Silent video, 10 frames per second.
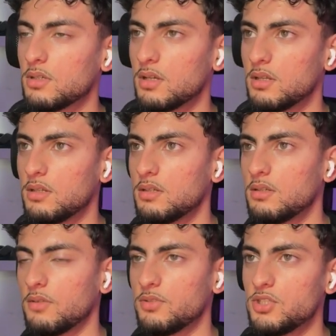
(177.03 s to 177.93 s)
and
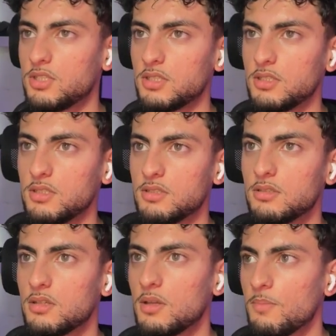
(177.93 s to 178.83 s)
like for GCSEs,
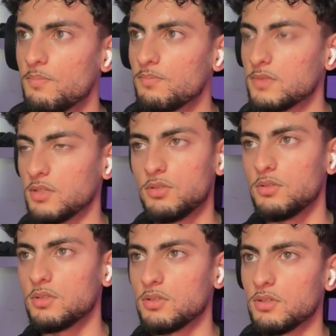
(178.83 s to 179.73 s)
like 2 years ago,